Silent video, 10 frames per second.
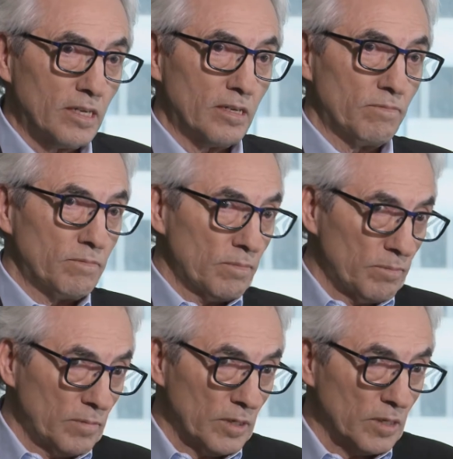that have
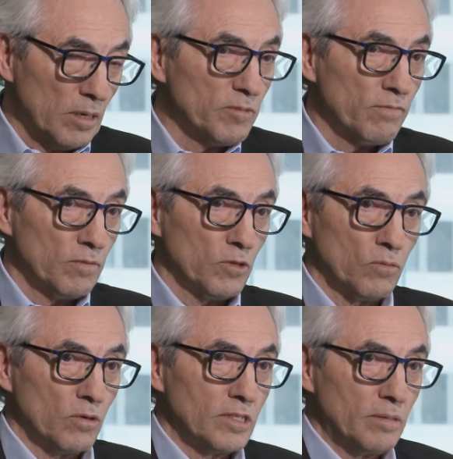coming from the
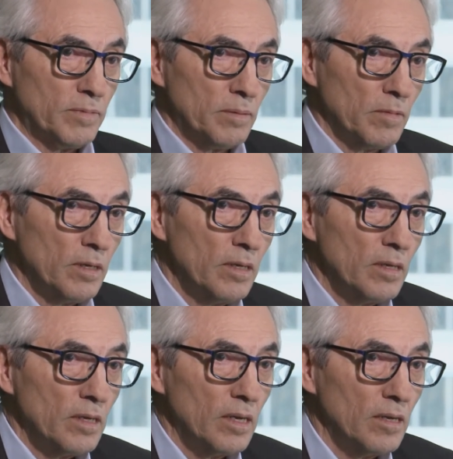courts have been
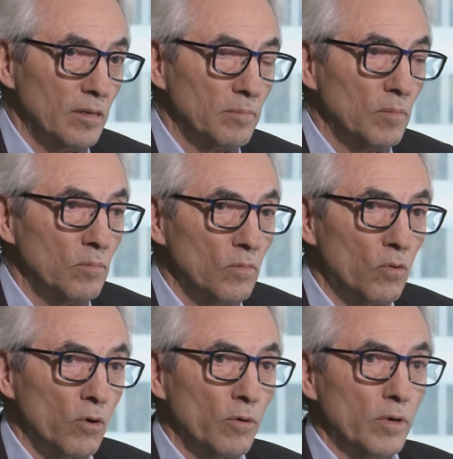uh,
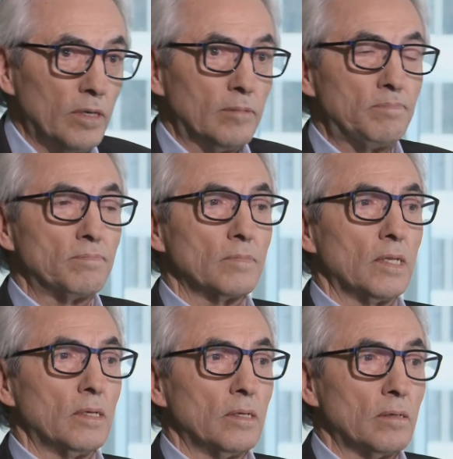more uh,
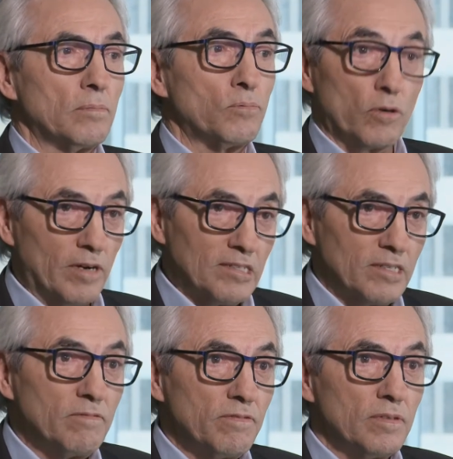uh,
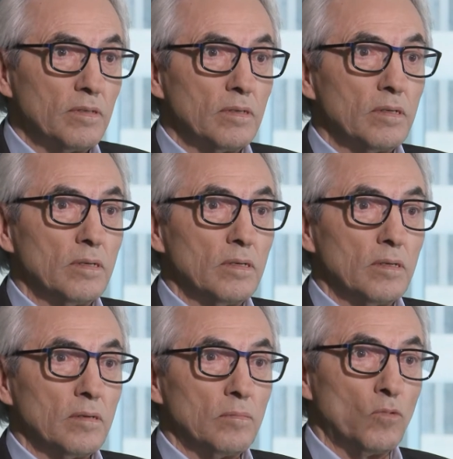progressive,
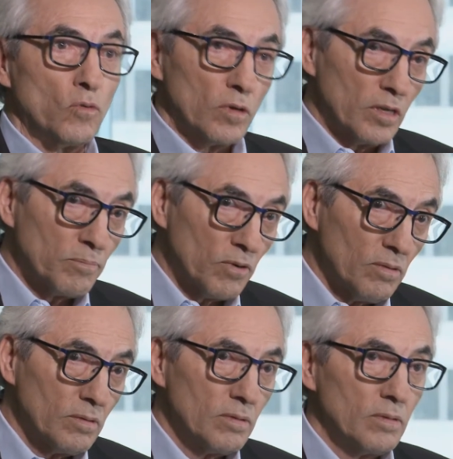more
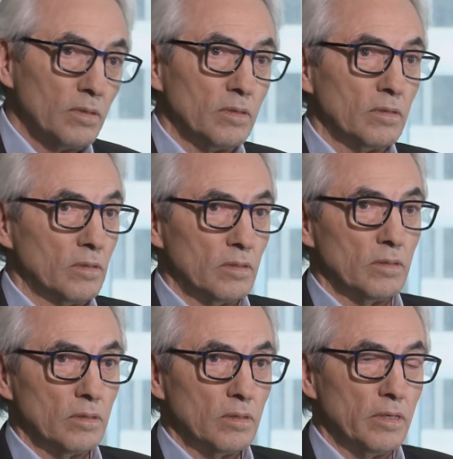liberal,
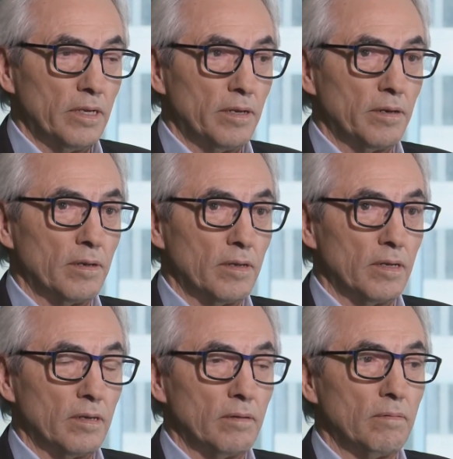and,
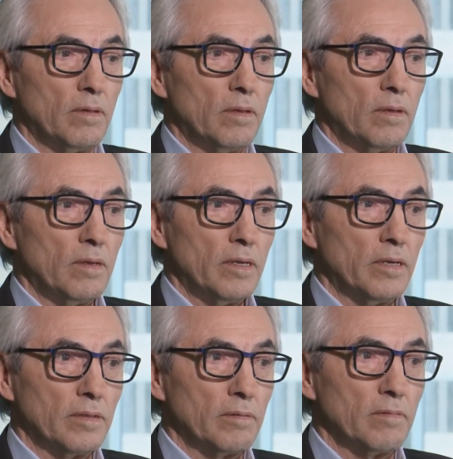
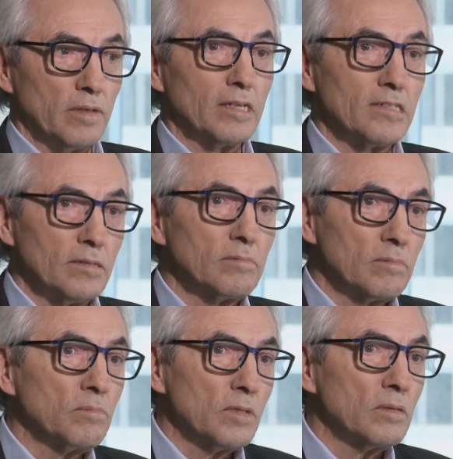and that's
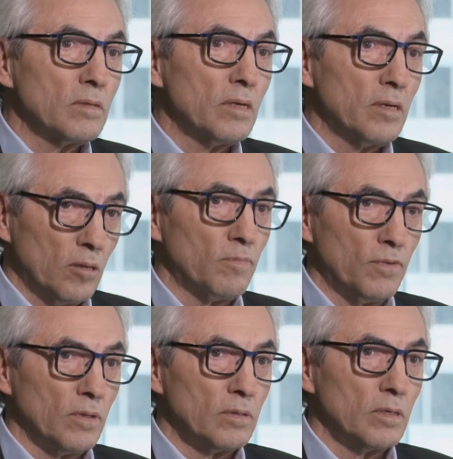
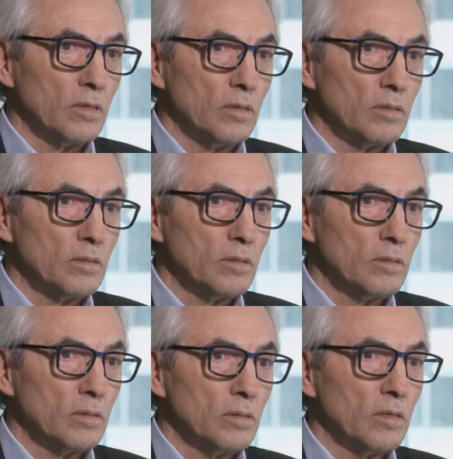helpful
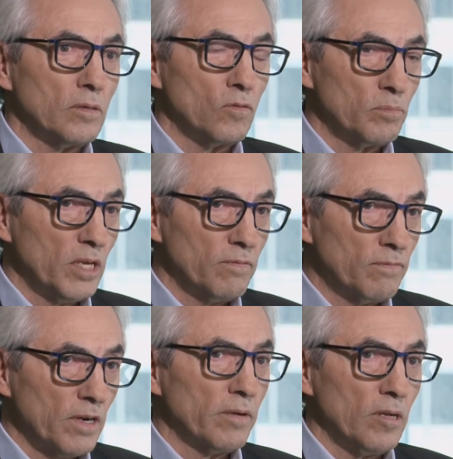and it will be
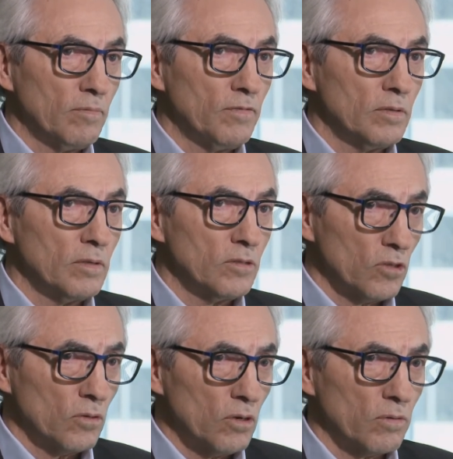very helpful in
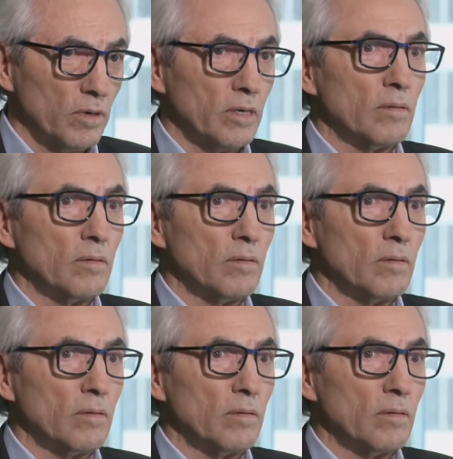the long run.